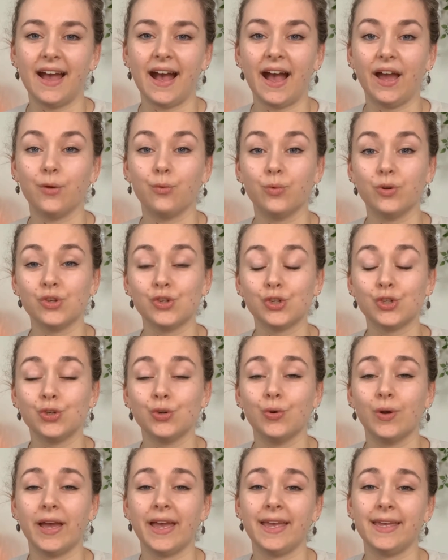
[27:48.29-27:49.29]
I wish
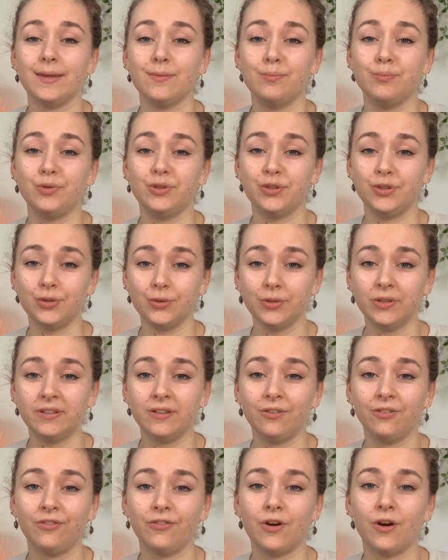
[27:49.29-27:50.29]
you a
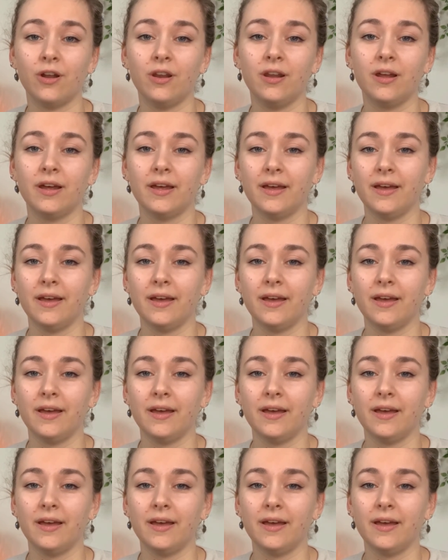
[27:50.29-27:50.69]
beautiful,